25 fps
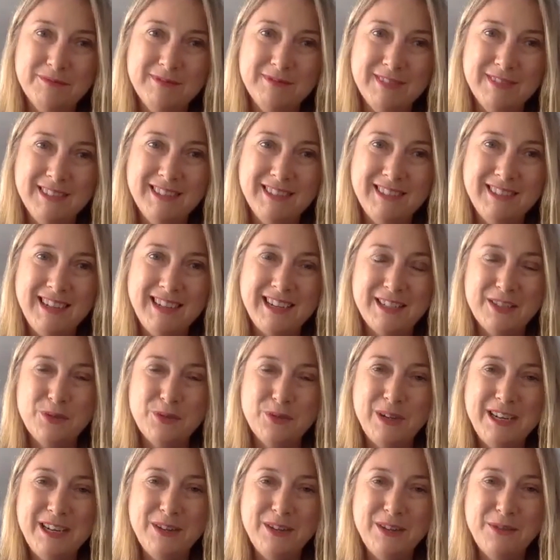next
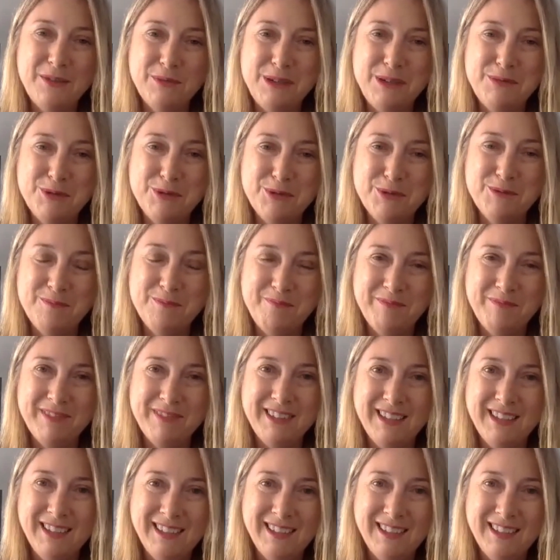week we will
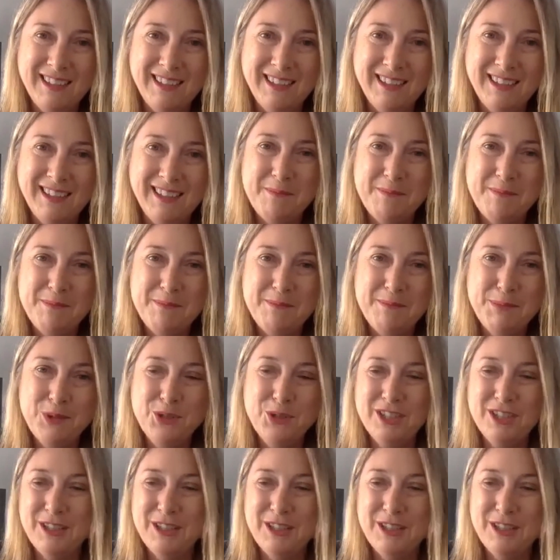
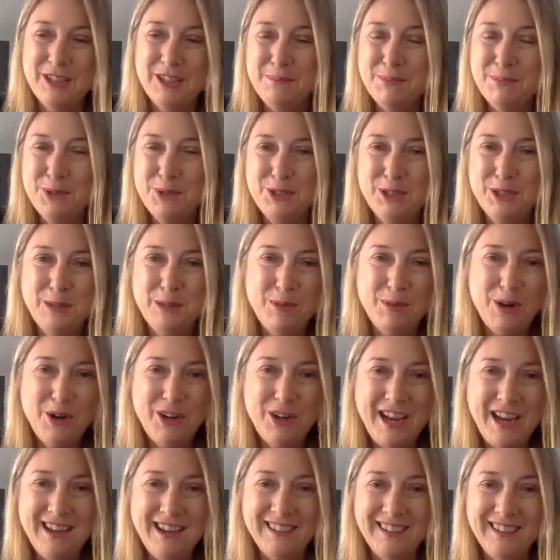push the boat
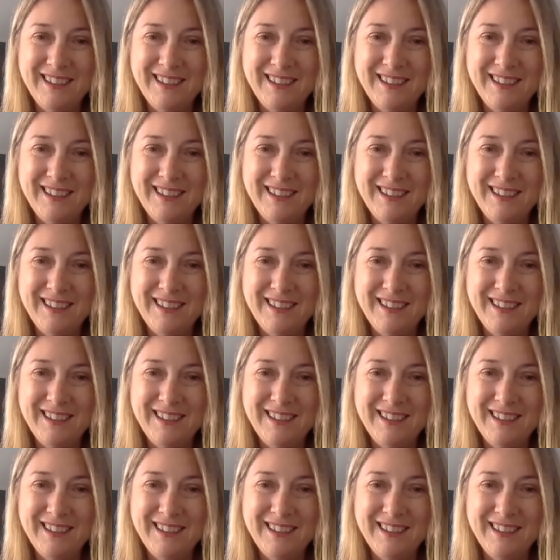out